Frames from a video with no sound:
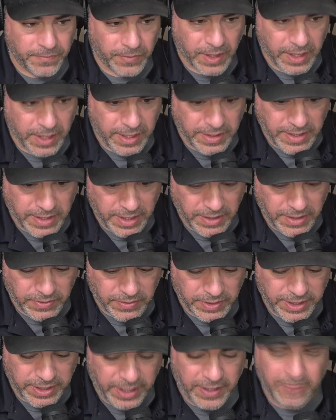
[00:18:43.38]
and then you
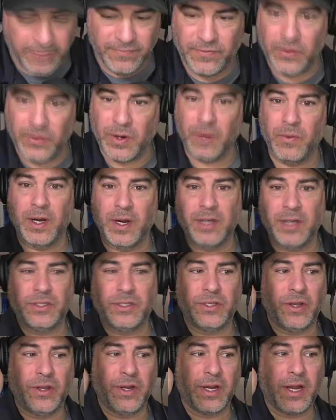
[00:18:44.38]
lean forward.
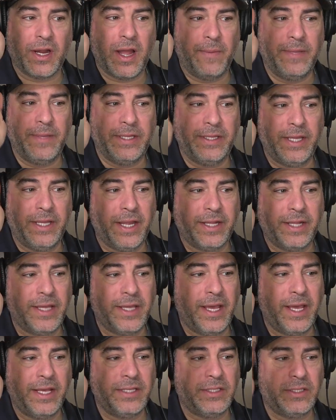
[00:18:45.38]
So you're coming like
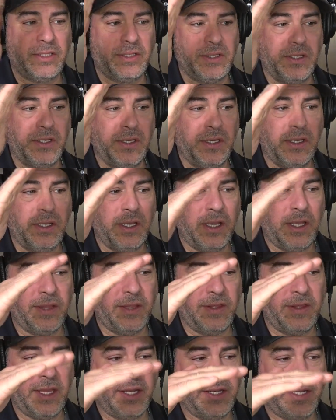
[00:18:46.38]
this and
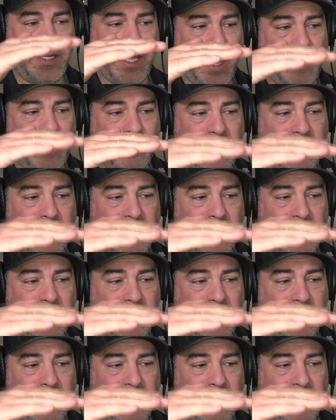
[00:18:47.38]
then down